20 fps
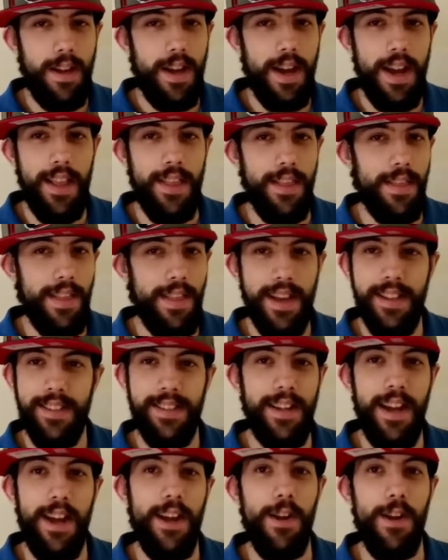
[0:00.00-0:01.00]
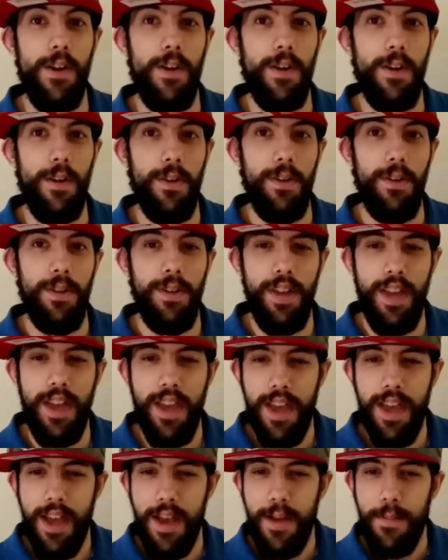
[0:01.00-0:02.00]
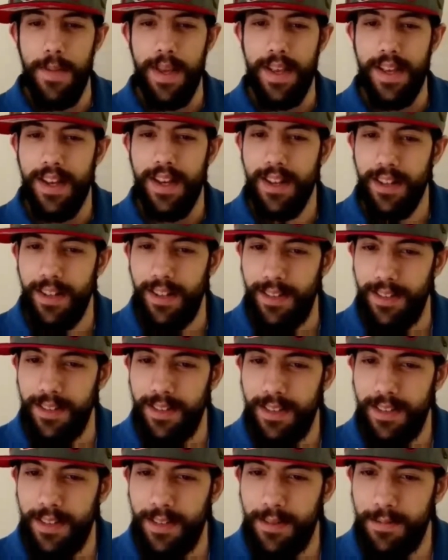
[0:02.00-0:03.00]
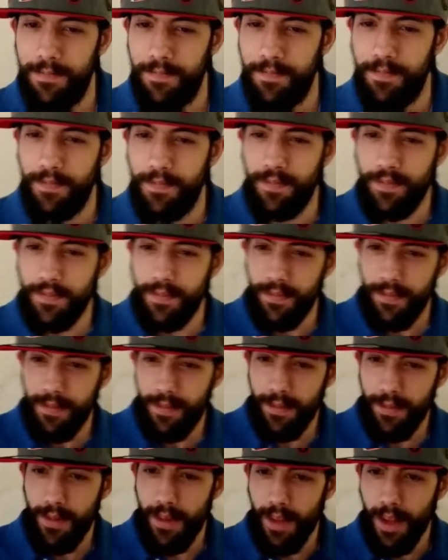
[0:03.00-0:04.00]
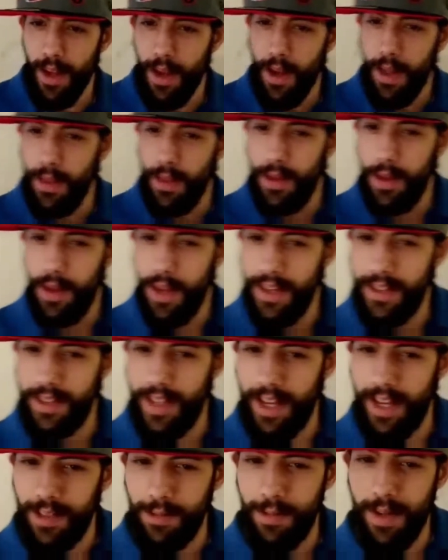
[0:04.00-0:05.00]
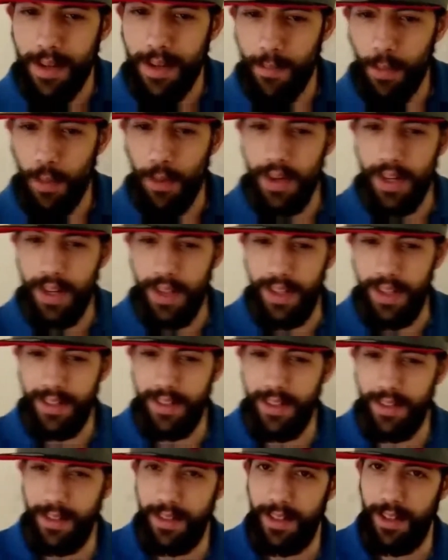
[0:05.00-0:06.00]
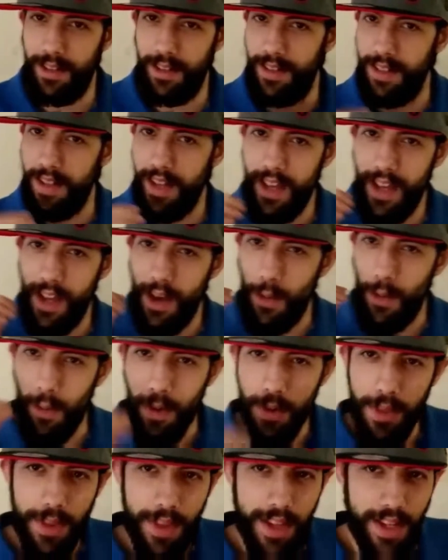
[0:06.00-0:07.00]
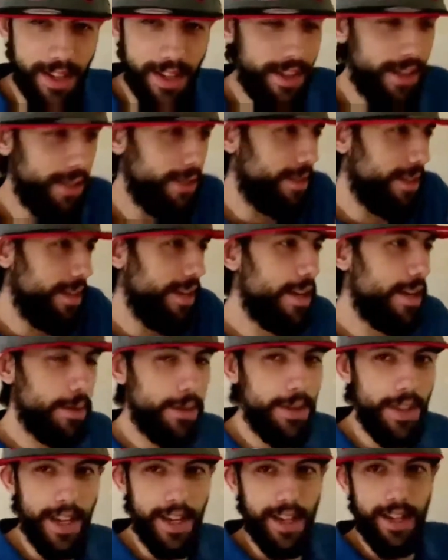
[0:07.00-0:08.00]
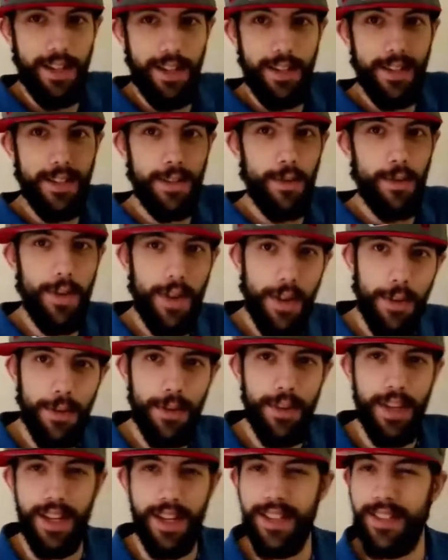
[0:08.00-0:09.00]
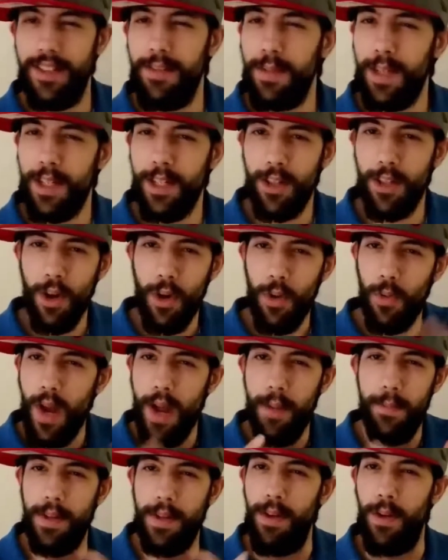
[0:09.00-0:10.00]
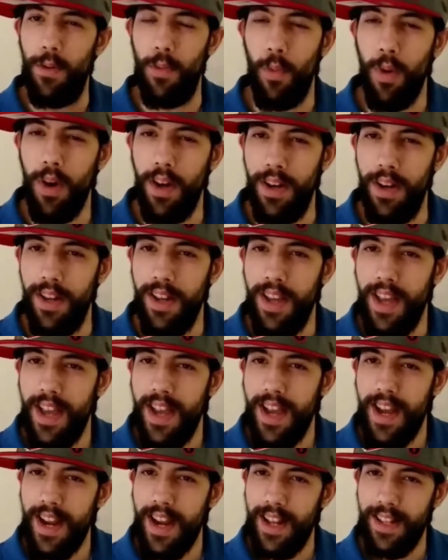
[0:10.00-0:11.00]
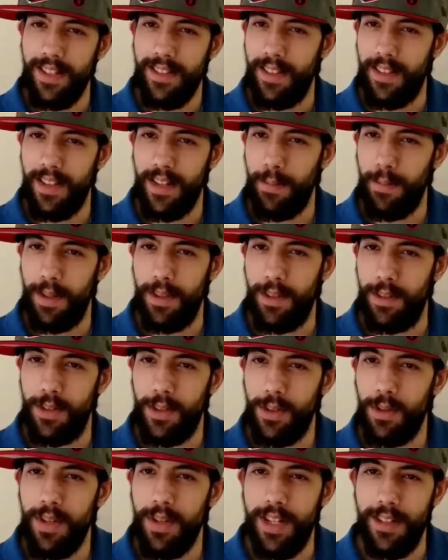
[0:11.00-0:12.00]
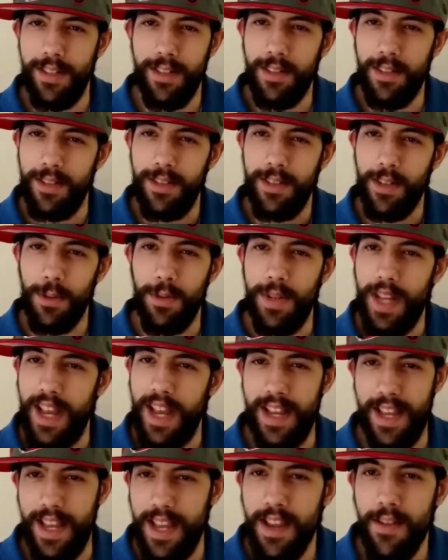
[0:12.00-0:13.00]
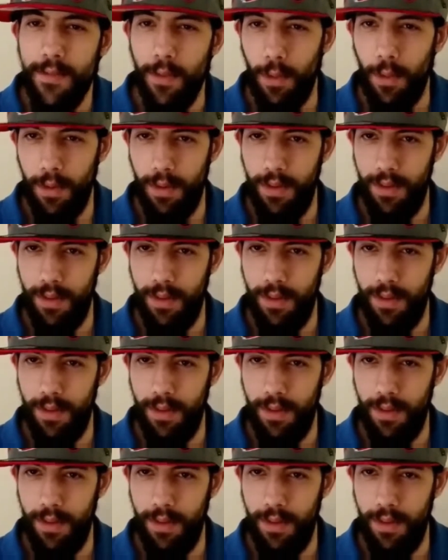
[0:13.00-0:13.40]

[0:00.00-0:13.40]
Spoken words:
And that's not all. Because, as we get more into this, there's one thing, then there's another thing, and leads to another thing. It seems like it's all wrapped into one. And that's the thing about this tree, it's just so dang evil.